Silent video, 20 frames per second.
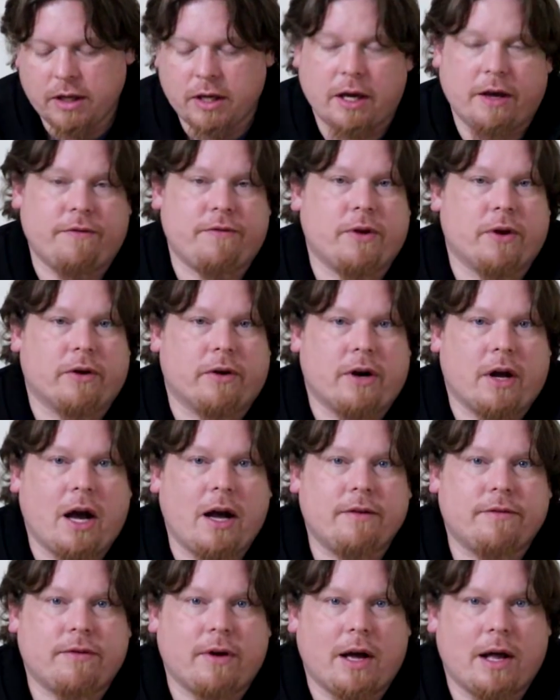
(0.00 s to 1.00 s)
If you're
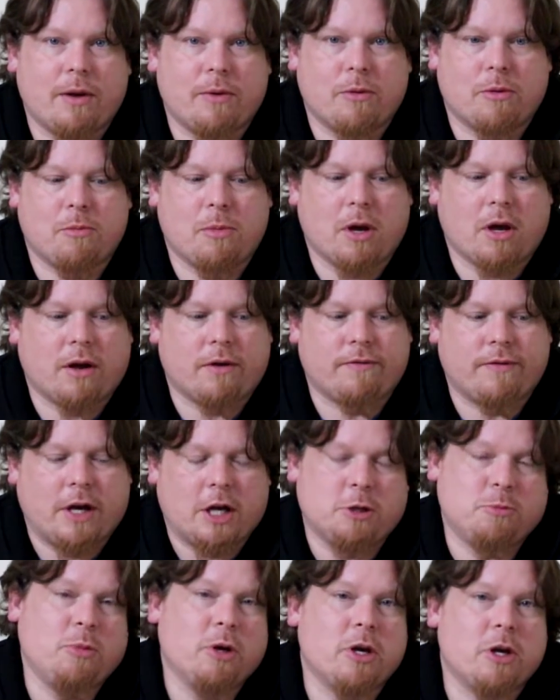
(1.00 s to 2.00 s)
not following me on
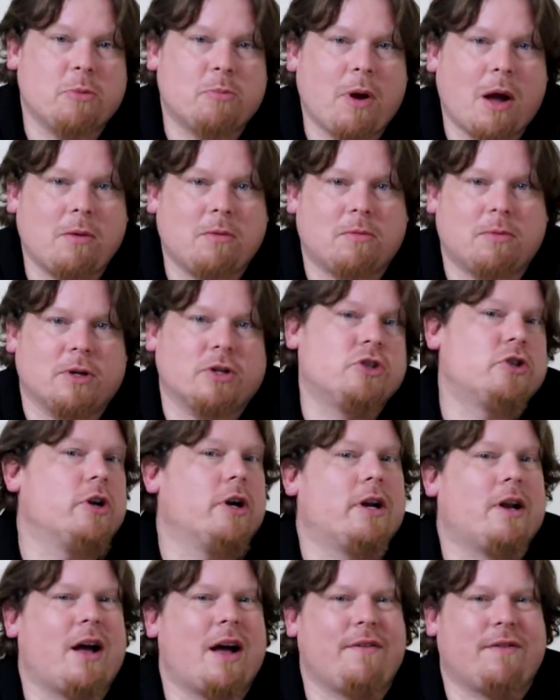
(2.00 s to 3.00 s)
Facebook, you probably
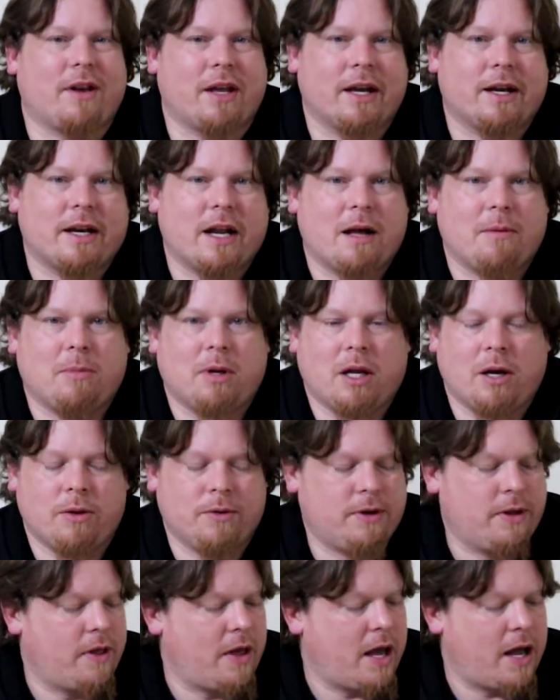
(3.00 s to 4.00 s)
should. I'll have a link down
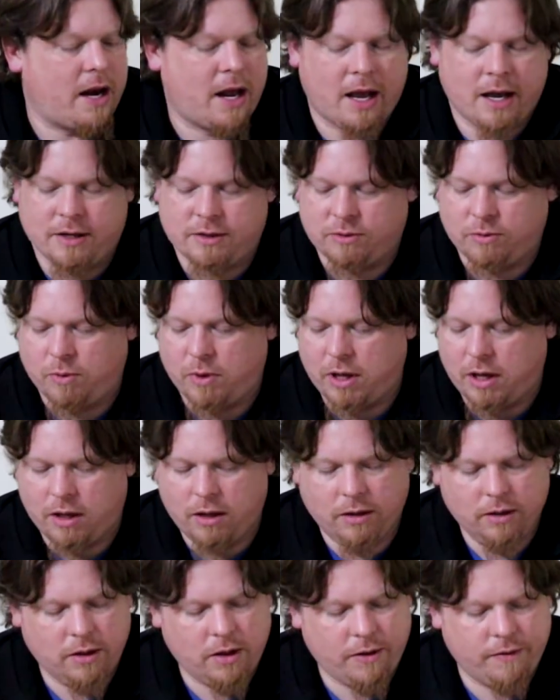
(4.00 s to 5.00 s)
below to that as
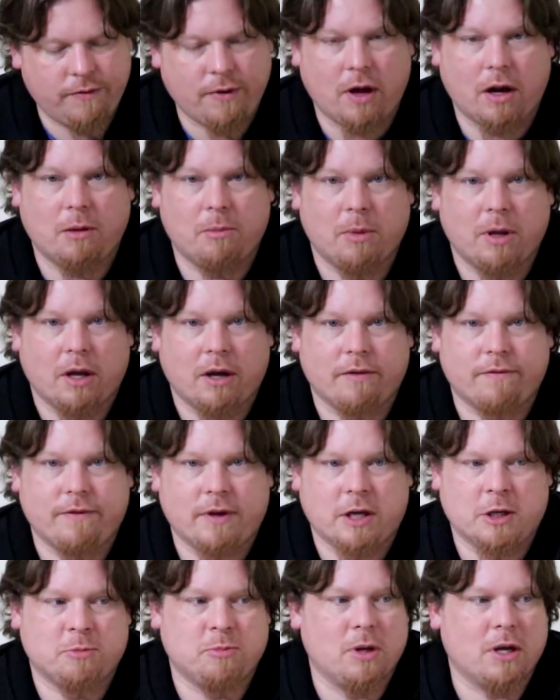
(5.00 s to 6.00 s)
well. Go follow me on
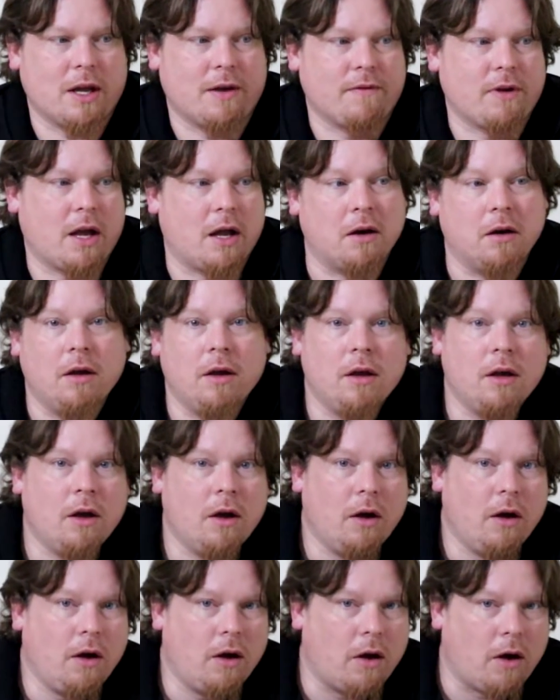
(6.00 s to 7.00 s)
Facebook. I've got
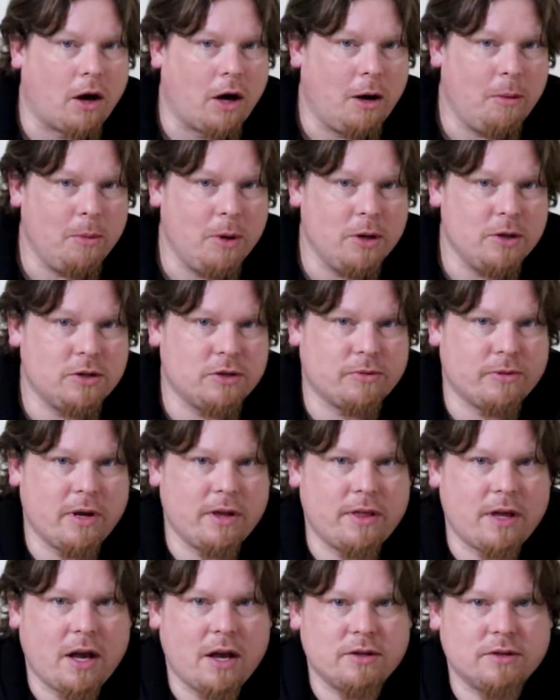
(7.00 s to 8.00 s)
almost
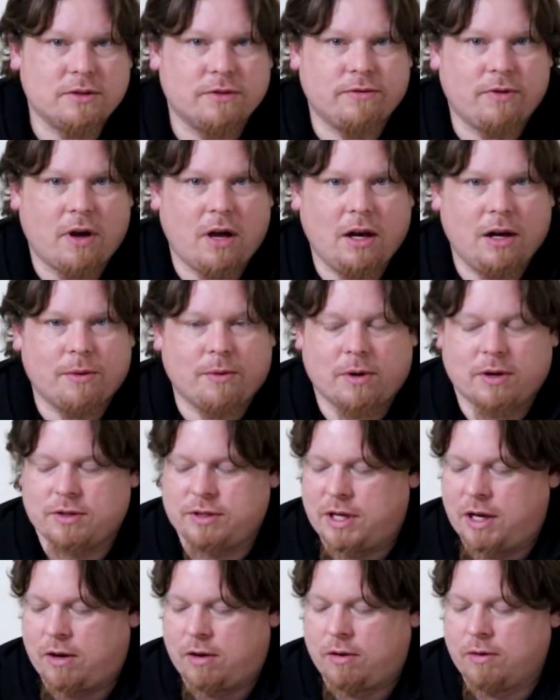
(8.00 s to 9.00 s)
3,000
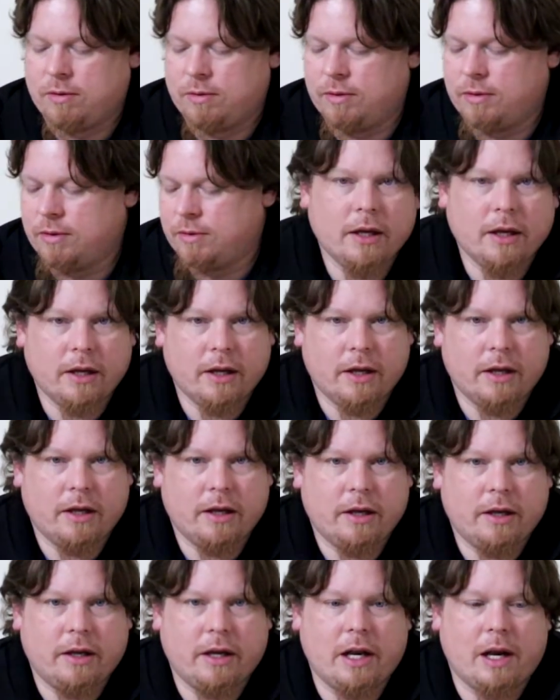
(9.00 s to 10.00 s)
followers now.
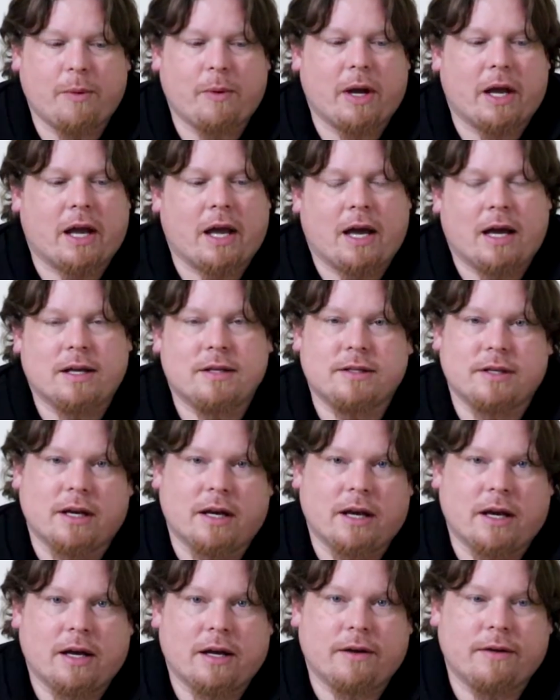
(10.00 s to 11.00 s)
Anyway, guys,
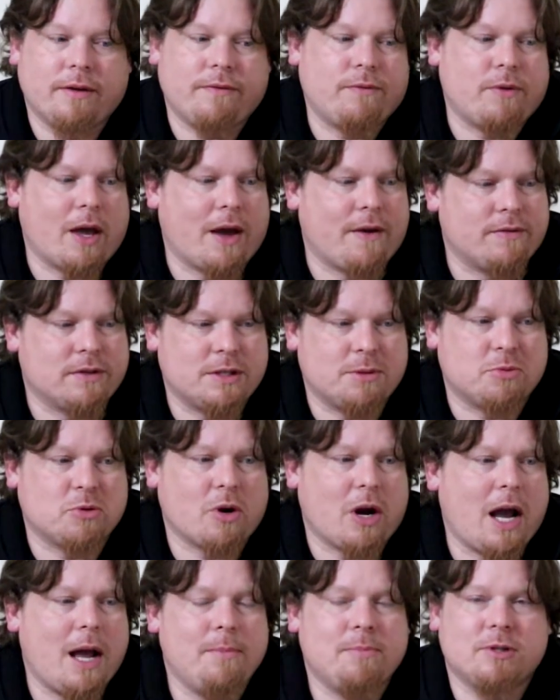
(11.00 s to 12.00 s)
if you haven't
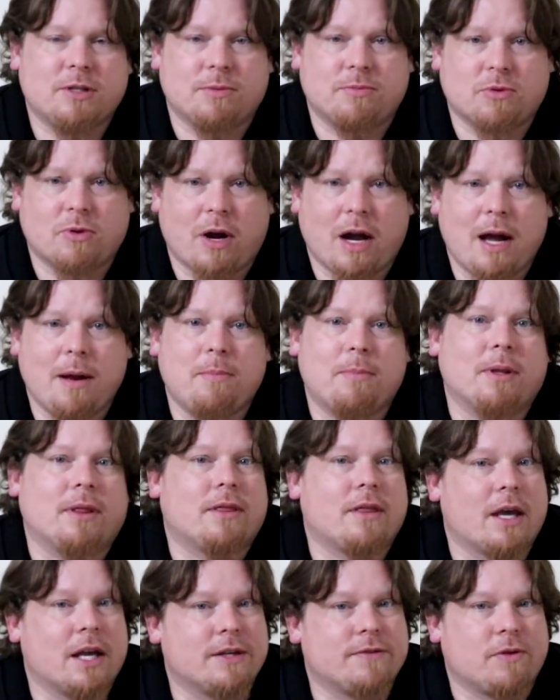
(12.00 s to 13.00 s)
subscribed, subscribe.
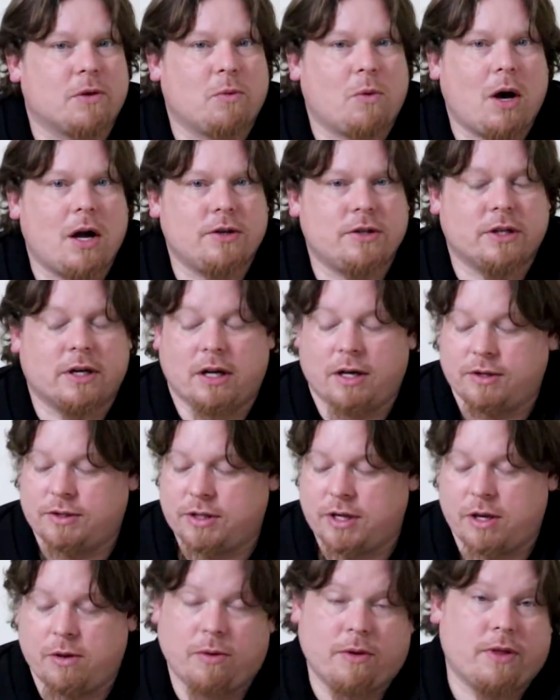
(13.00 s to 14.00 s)
But thanks for watching, and I'll
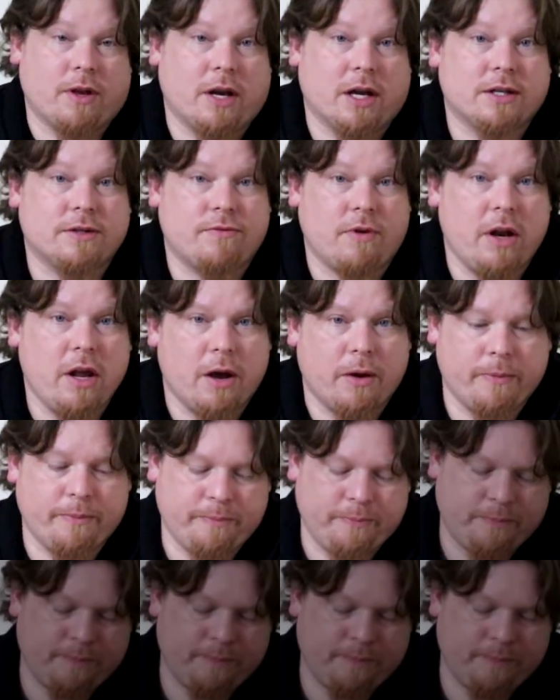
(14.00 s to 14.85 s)
see you on the next video.